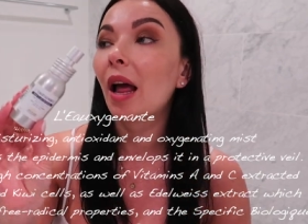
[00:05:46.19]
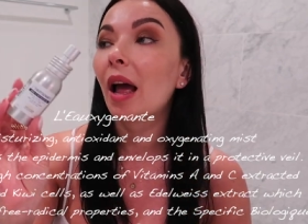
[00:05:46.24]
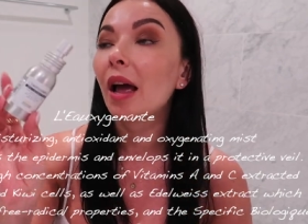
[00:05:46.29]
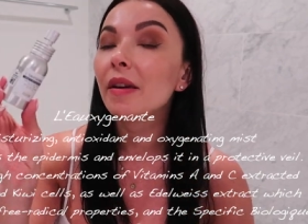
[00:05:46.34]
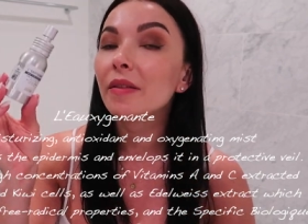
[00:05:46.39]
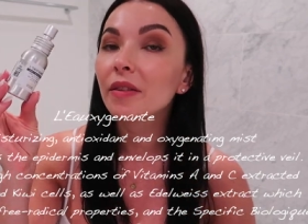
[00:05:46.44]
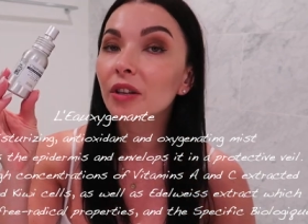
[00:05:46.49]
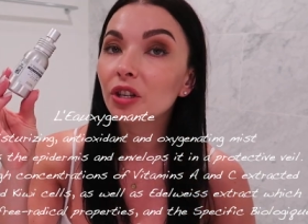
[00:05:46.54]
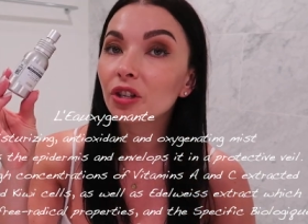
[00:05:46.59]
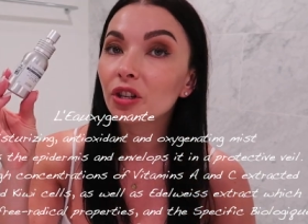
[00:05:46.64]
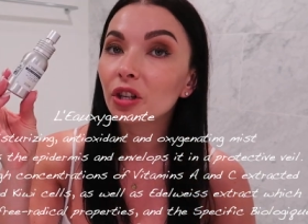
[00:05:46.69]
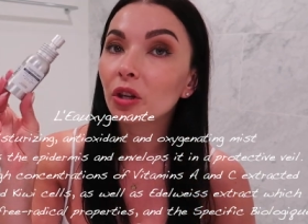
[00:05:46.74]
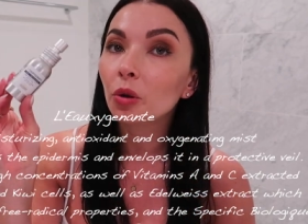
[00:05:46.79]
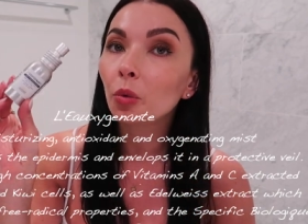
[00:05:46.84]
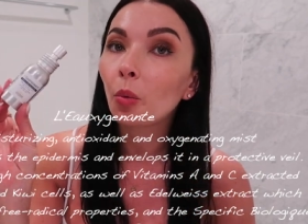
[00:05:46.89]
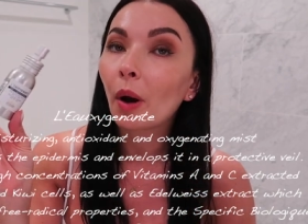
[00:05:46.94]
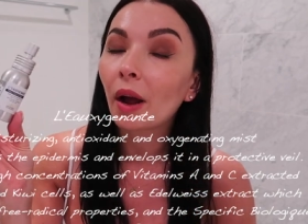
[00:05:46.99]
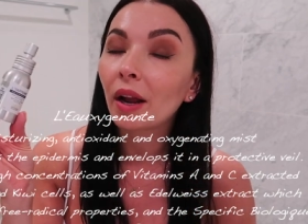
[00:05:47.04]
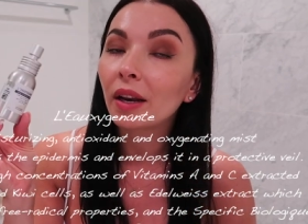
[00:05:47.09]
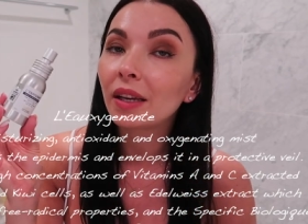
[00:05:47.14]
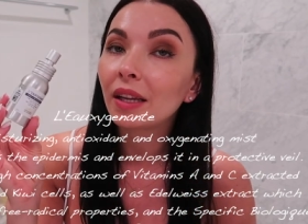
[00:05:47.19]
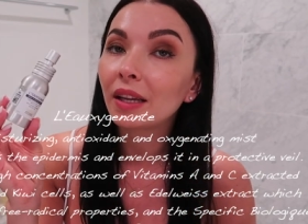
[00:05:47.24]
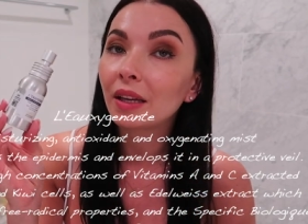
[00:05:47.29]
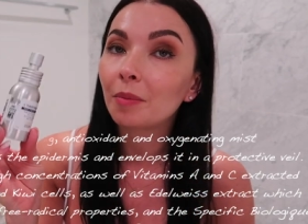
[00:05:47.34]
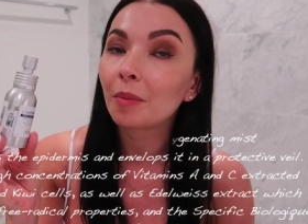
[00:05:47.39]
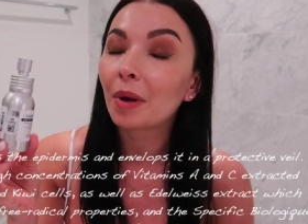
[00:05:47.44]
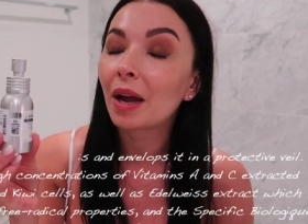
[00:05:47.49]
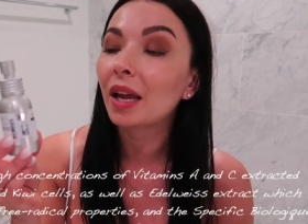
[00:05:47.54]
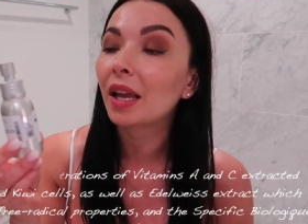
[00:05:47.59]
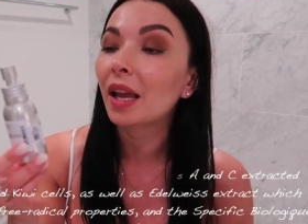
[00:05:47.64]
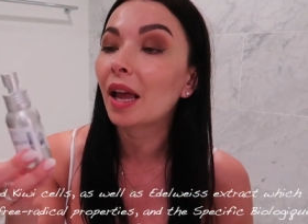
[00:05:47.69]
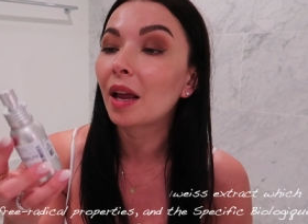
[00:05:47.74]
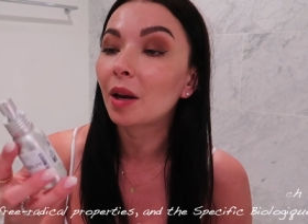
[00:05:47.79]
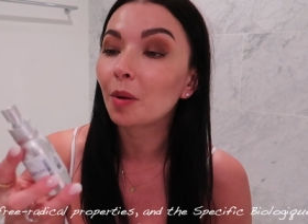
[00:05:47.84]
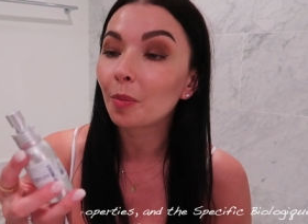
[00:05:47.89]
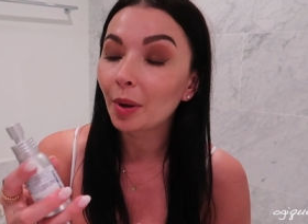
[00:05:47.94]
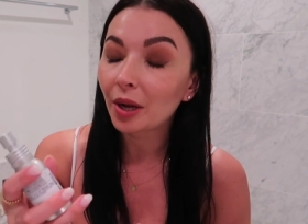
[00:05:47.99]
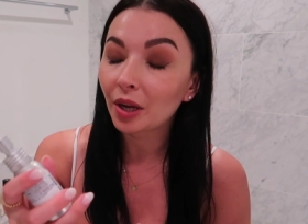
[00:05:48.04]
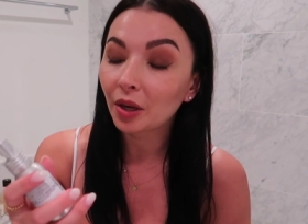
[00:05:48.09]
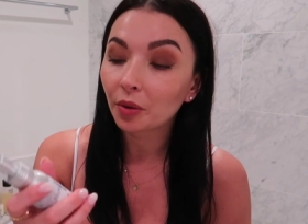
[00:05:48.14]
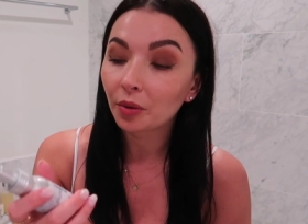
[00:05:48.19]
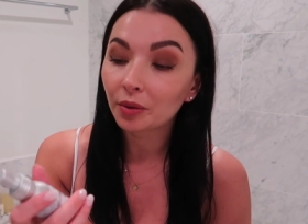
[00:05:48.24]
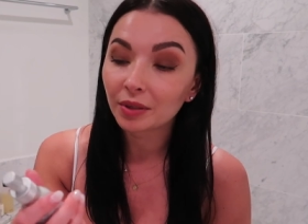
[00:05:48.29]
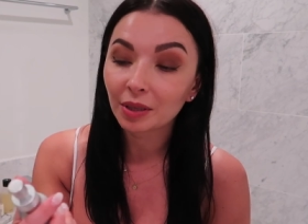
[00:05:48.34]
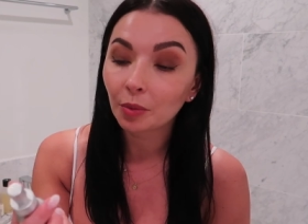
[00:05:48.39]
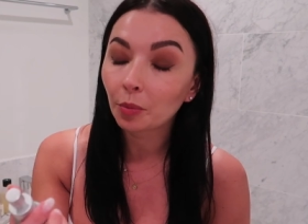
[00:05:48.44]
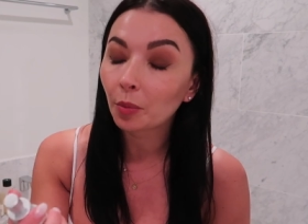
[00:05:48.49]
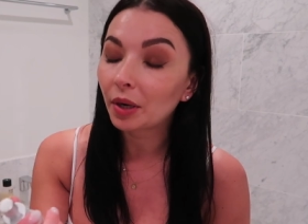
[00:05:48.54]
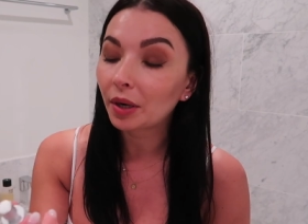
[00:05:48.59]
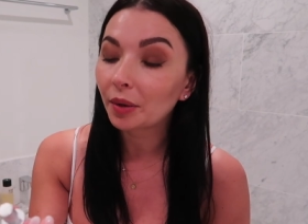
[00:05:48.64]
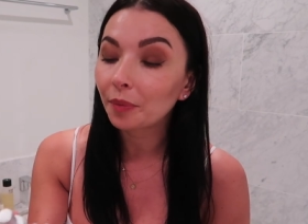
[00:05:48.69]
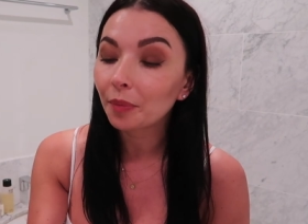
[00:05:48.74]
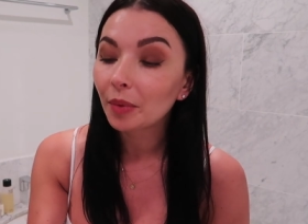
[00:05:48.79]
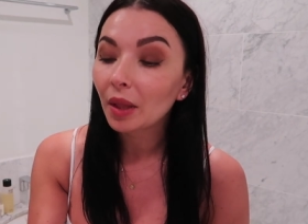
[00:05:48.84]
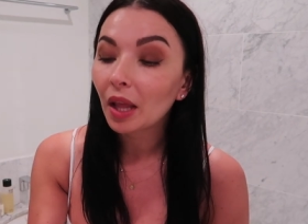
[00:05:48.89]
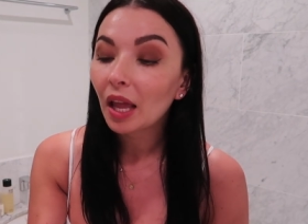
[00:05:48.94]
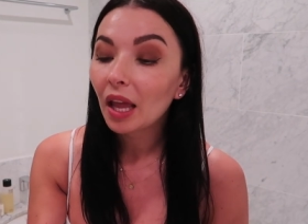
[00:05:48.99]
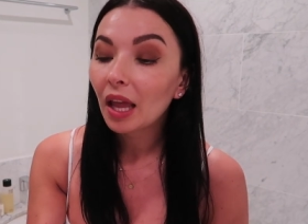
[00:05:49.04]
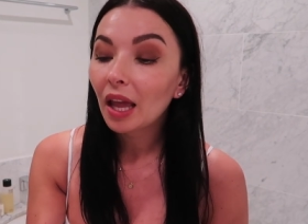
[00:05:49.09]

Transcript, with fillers: I have actually one in my handbag somewhere.